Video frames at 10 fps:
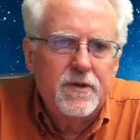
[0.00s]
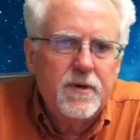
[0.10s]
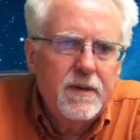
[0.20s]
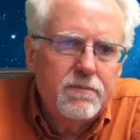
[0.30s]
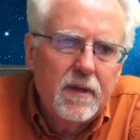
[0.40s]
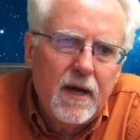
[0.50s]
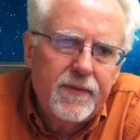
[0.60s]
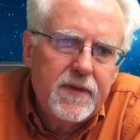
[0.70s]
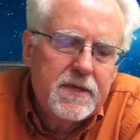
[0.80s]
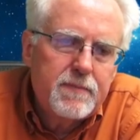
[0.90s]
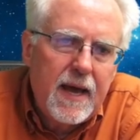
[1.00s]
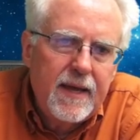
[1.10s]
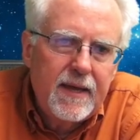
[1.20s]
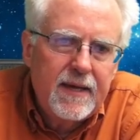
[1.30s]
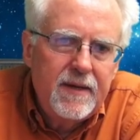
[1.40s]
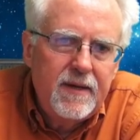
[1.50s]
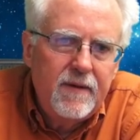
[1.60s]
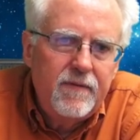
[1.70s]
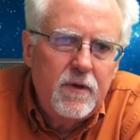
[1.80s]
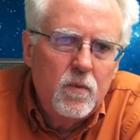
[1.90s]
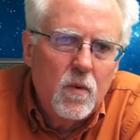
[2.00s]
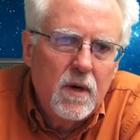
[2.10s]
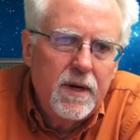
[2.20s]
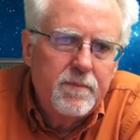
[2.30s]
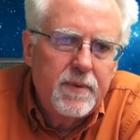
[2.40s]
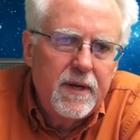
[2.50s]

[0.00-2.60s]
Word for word: you can plot this by hand if you want,